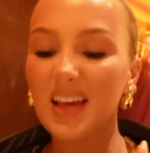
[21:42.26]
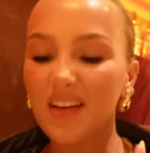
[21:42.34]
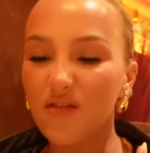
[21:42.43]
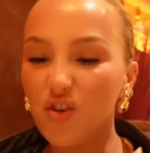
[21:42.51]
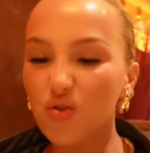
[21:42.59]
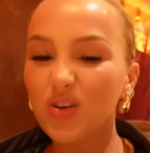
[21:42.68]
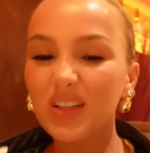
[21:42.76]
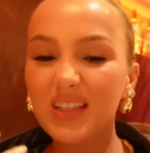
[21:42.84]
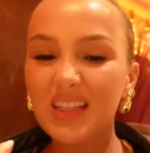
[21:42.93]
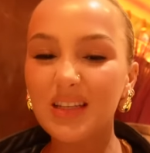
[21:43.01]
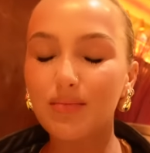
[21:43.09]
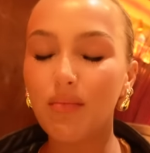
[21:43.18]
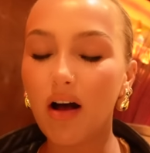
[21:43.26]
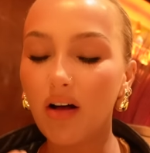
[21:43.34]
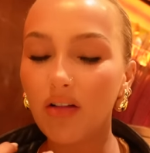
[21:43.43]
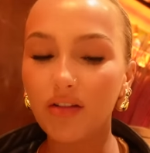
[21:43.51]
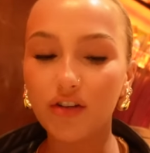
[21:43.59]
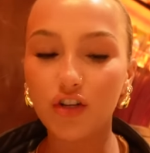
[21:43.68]
If you could
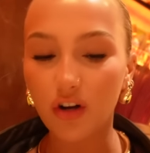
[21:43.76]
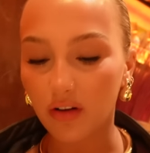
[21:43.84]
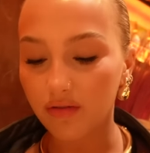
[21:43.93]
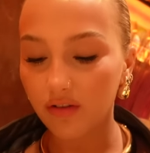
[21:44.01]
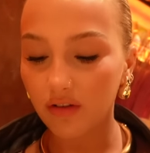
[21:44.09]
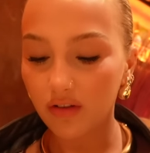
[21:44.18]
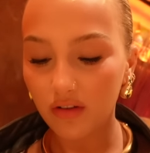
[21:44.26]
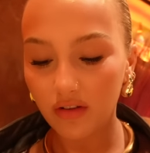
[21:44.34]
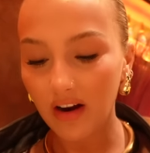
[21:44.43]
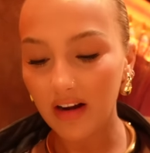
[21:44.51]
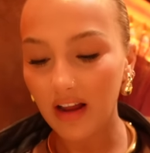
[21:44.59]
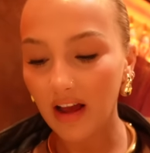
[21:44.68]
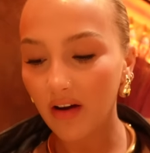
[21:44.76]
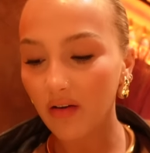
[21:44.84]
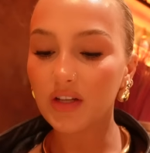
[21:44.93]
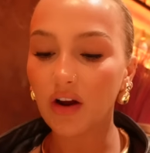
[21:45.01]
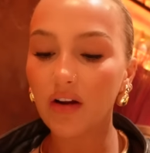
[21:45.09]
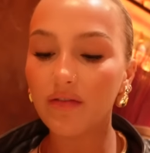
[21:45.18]
smell the truffle right now,
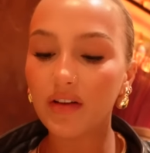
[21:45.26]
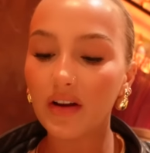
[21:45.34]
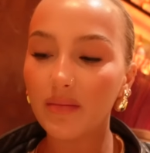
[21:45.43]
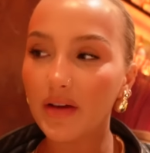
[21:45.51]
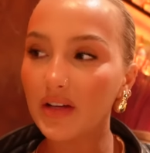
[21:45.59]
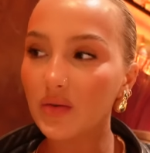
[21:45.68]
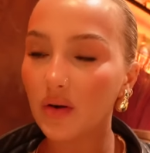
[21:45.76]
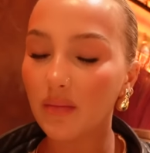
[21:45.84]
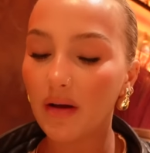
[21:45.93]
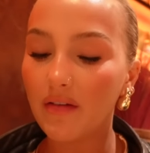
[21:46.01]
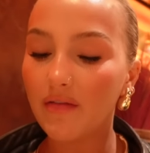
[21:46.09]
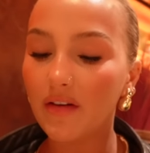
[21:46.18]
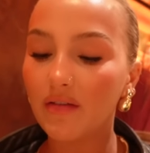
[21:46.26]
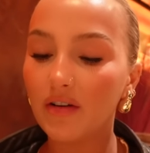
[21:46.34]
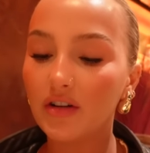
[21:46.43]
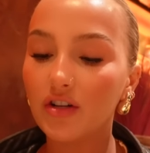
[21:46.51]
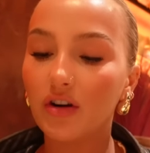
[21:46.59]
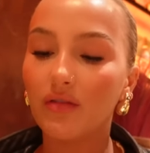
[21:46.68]
Serafina makes one of my
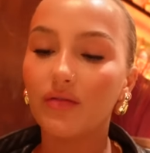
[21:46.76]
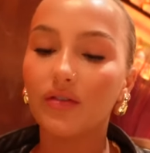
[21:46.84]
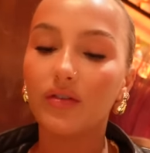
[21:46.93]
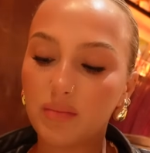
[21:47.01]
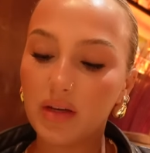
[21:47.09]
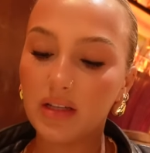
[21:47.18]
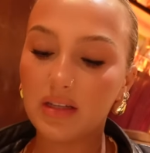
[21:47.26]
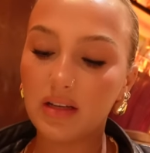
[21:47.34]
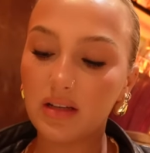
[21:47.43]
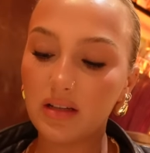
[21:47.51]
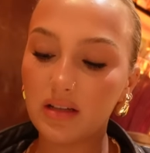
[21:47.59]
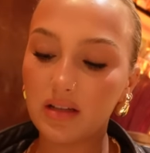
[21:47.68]
favorite truffle pizzas.